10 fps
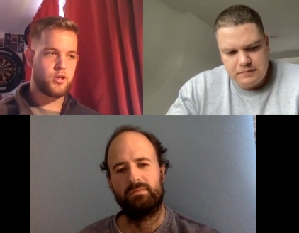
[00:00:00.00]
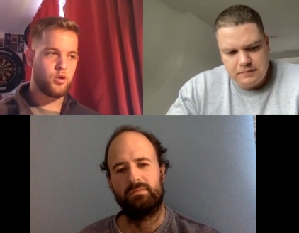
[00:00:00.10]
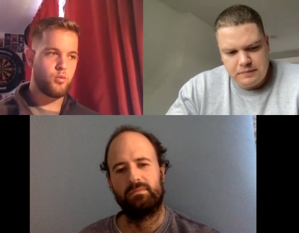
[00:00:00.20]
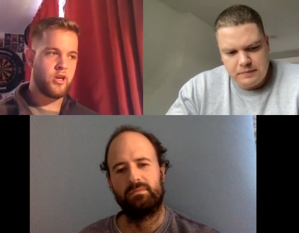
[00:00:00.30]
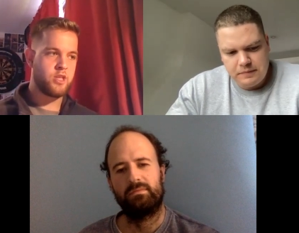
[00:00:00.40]
Speaker 1: good
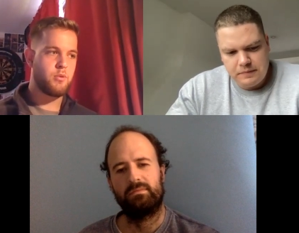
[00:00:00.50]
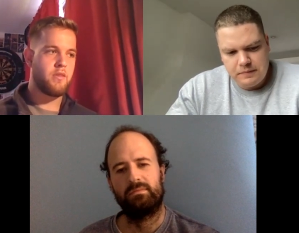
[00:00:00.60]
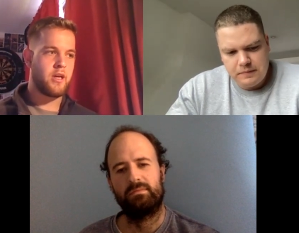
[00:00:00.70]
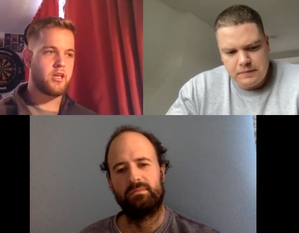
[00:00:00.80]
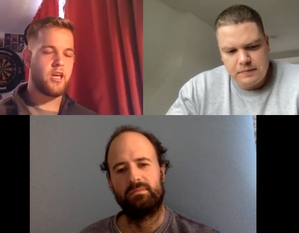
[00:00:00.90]
wins, but I
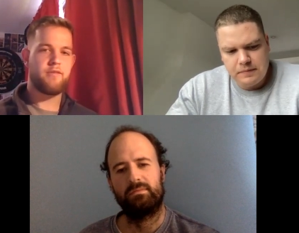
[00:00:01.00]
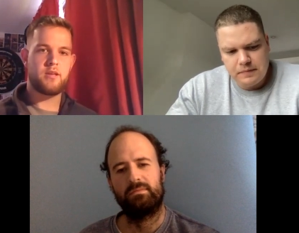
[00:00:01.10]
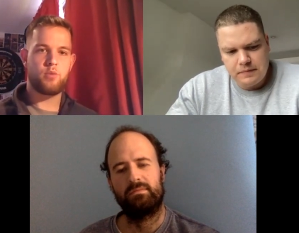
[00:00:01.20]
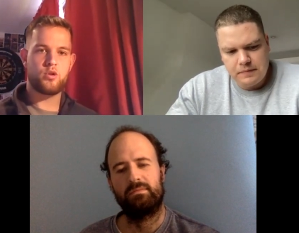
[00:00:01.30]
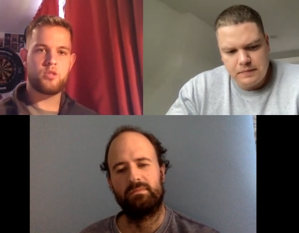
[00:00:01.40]
think if he
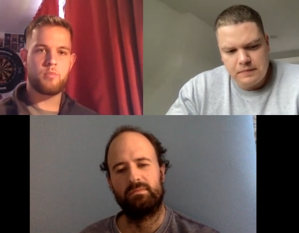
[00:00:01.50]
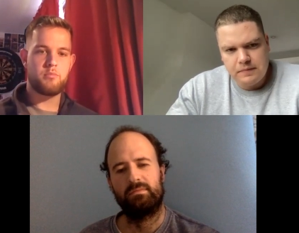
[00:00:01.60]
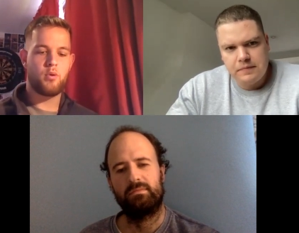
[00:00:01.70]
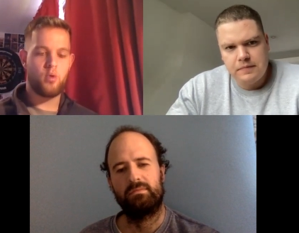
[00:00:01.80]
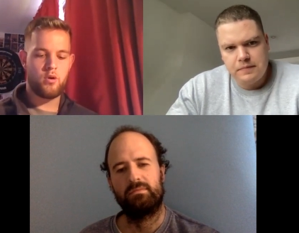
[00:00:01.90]
was to beat
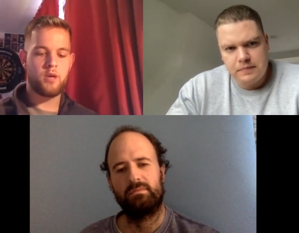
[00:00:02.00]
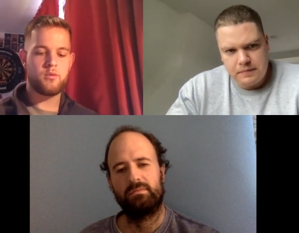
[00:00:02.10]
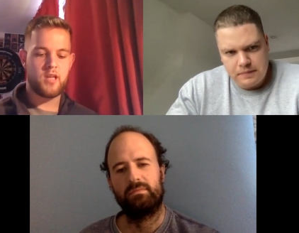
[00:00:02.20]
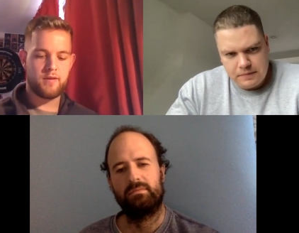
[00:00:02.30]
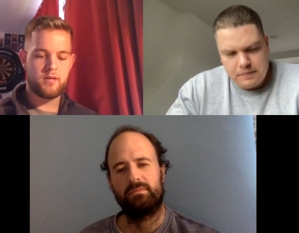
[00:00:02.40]
Porter, that would
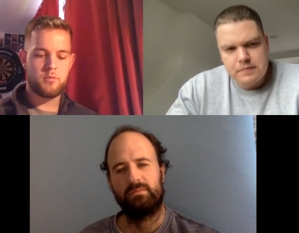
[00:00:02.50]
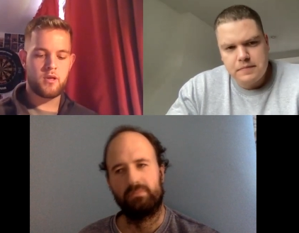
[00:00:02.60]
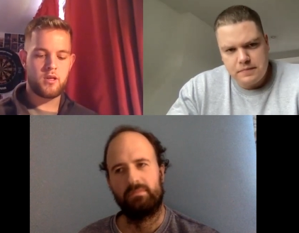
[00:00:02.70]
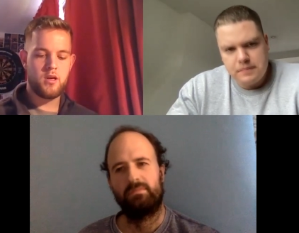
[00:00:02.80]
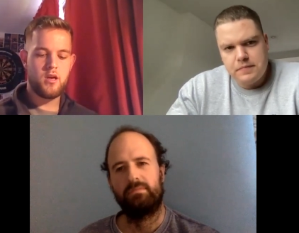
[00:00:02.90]
definitely
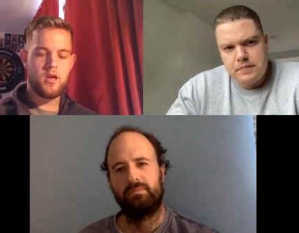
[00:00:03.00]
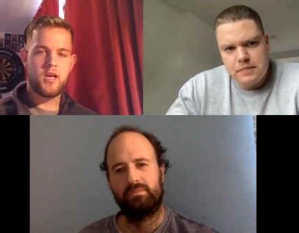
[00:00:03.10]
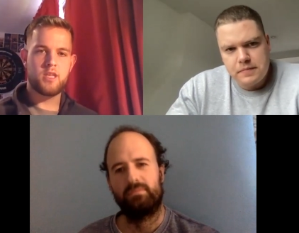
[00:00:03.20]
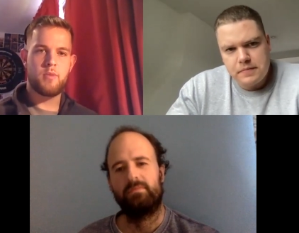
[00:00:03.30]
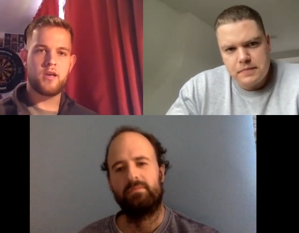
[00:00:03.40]
be
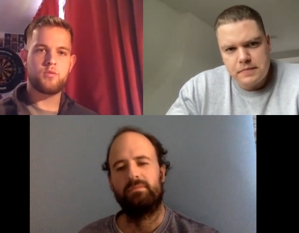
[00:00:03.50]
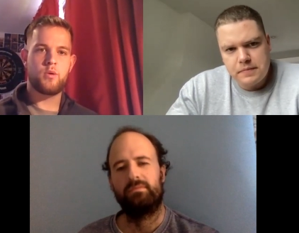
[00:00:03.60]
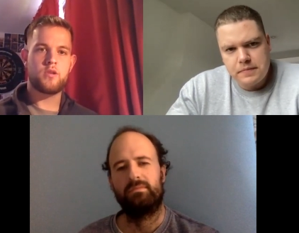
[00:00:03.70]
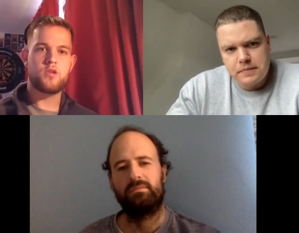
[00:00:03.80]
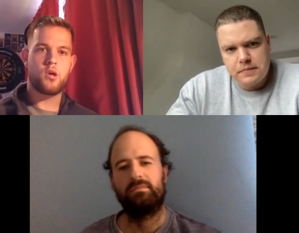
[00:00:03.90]
his best
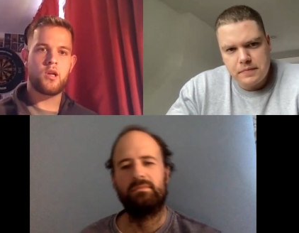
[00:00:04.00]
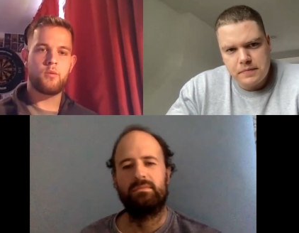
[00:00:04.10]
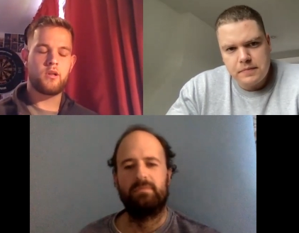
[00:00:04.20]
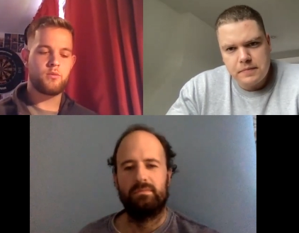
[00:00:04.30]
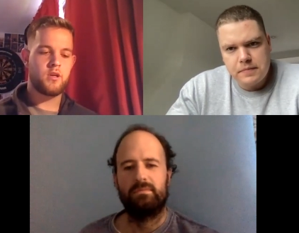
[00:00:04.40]
win, certainly at
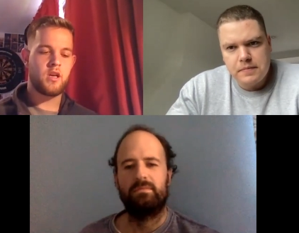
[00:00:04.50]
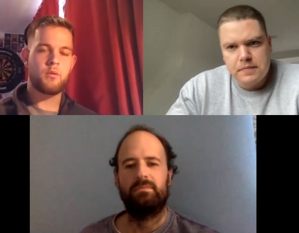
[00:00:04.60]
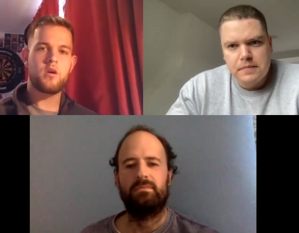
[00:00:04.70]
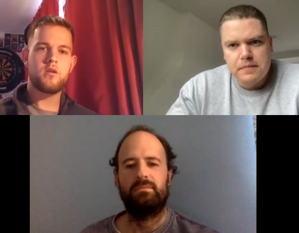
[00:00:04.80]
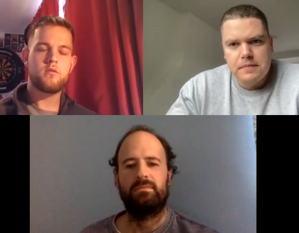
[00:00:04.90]
welterweight
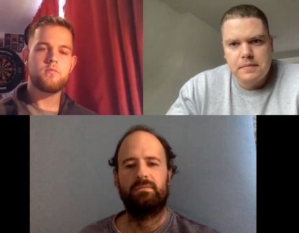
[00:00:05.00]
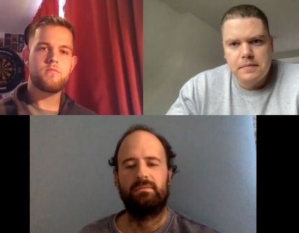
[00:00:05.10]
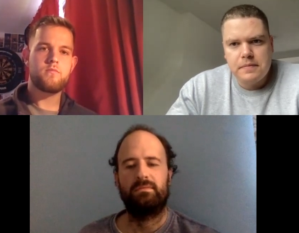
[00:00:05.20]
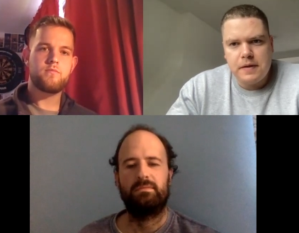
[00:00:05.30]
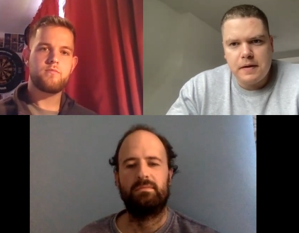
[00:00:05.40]
anyway.
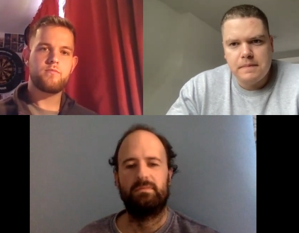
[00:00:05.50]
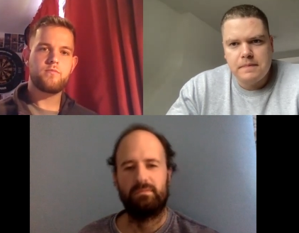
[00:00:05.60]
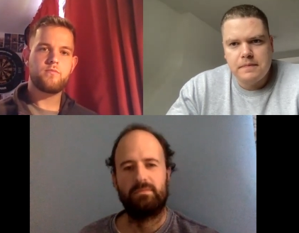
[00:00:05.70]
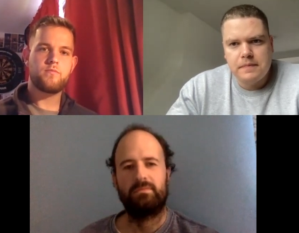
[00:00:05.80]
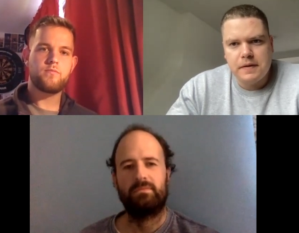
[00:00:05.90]
Speaker 2: Yeah,
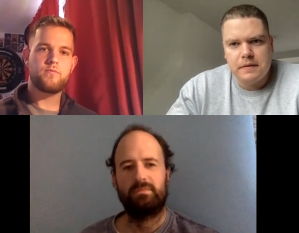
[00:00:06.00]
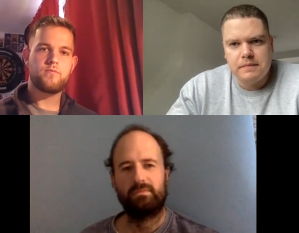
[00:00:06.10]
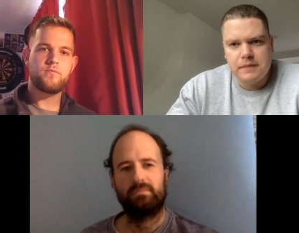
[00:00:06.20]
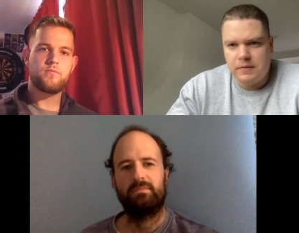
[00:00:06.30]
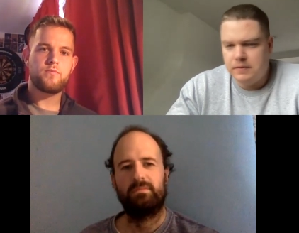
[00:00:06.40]
yeah,
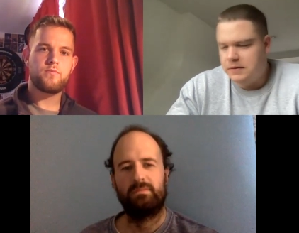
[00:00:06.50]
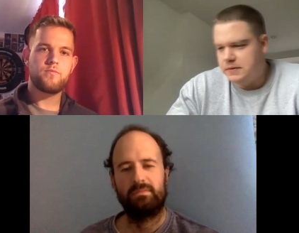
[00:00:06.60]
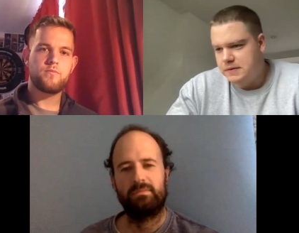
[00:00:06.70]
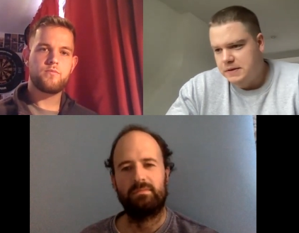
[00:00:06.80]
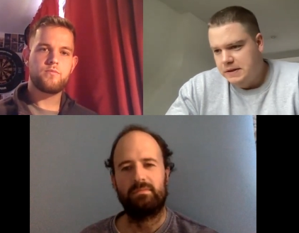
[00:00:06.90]
no,
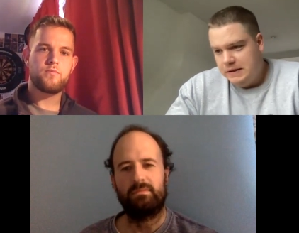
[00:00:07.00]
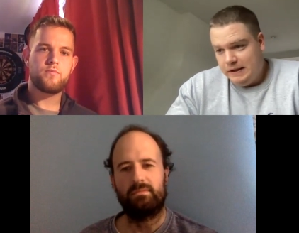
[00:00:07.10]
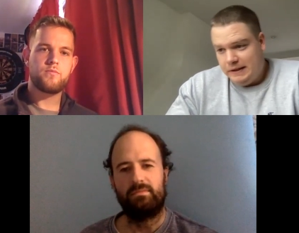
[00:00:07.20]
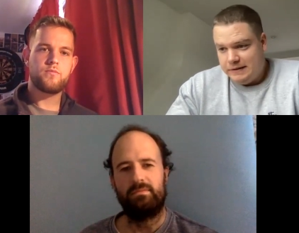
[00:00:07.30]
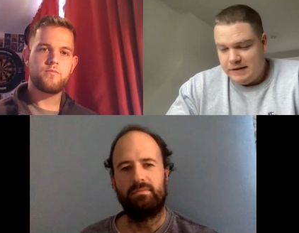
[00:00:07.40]
good
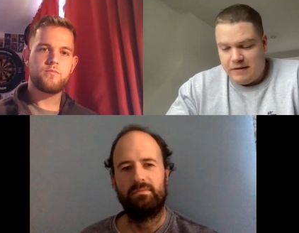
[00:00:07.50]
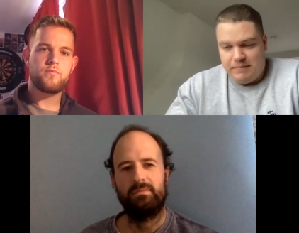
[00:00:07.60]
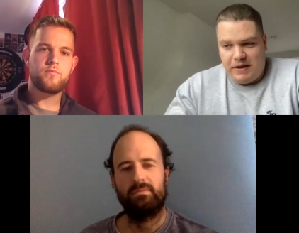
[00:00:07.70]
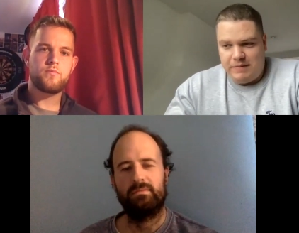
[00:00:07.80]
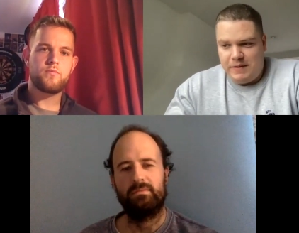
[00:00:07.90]
yeah,
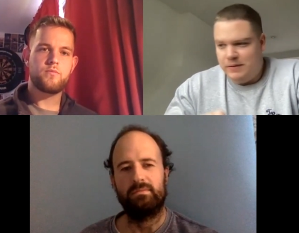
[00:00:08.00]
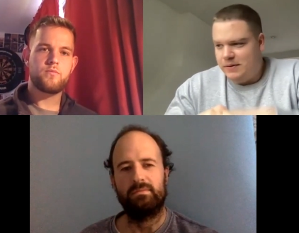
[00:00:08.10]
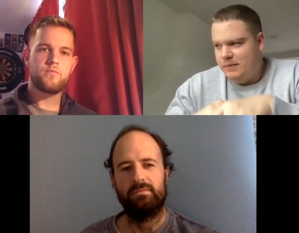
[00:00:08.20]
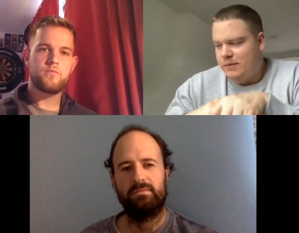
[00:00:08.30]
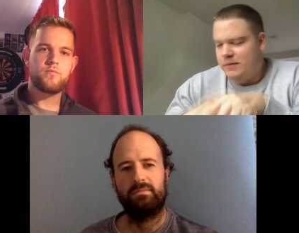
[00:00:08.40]
making me
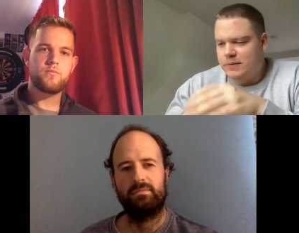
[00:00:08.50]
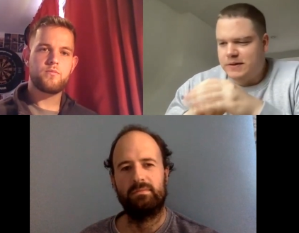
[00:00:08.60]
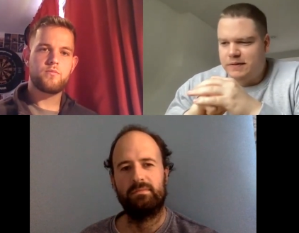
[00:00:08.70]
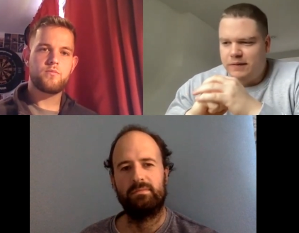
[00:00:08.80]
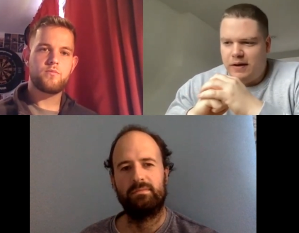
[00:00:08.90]
look look forward
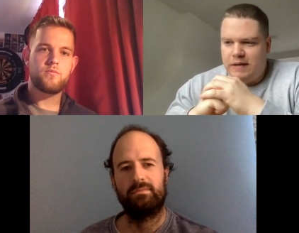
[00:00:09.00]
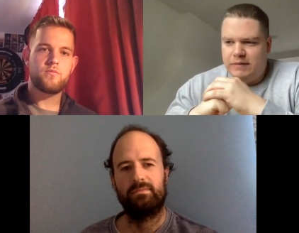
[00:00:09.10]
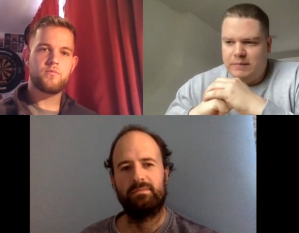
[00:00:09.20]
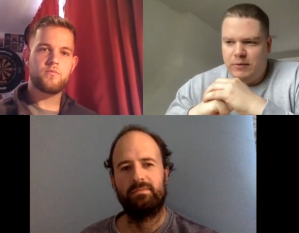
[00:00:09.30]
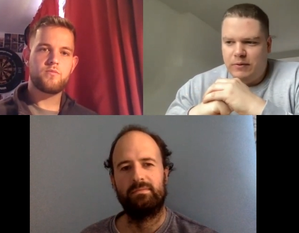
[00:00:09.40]
to the fight
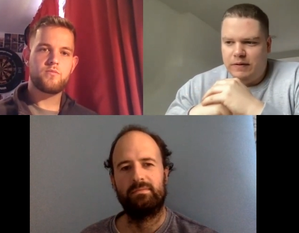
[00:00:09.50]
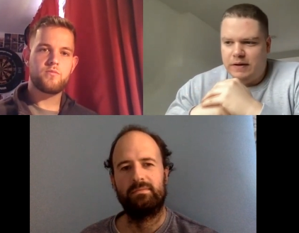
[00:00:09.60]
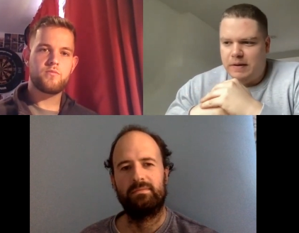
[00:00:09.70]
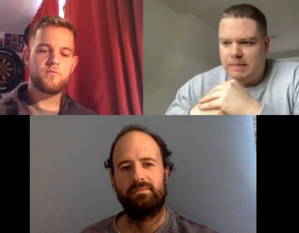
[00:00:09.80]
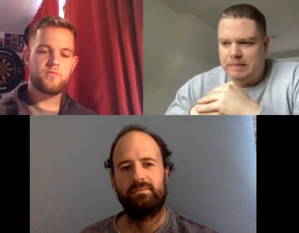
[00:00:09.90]
even more.
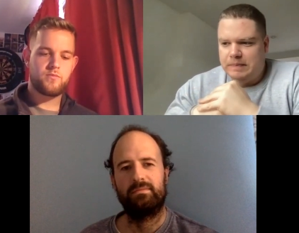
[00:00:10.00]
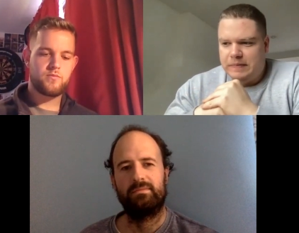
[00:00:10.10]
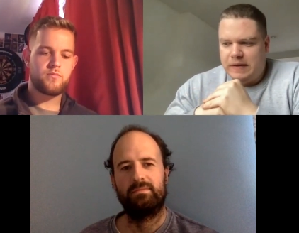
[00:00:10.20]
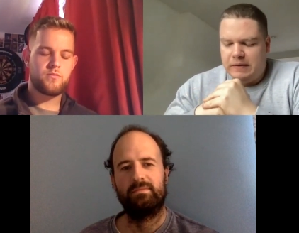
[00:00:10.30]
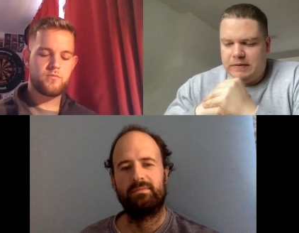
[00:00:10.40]
And um,
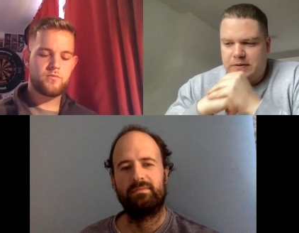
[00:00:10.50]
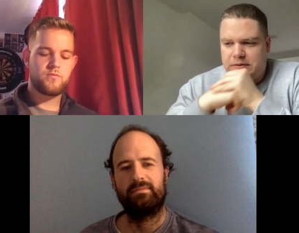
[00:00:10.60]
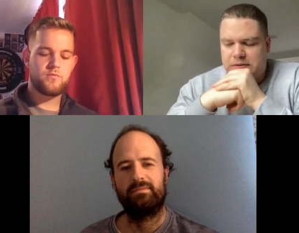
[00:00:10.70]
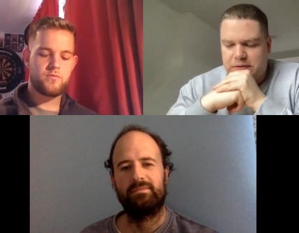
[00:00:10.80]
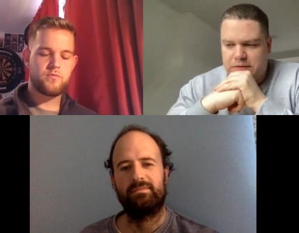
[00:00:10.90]
yeah, it's
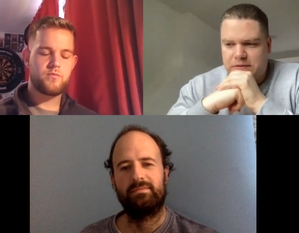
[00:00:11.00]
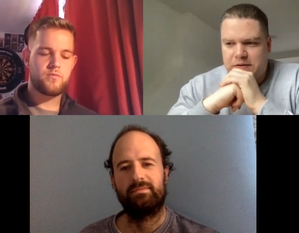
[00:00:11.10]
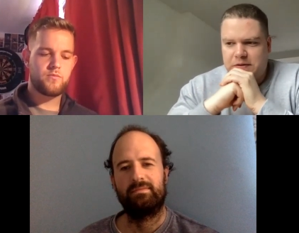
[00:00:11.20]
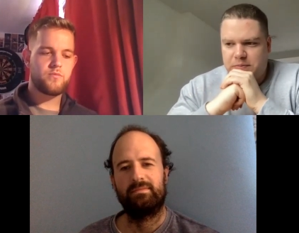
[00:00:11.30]
good to, good to, good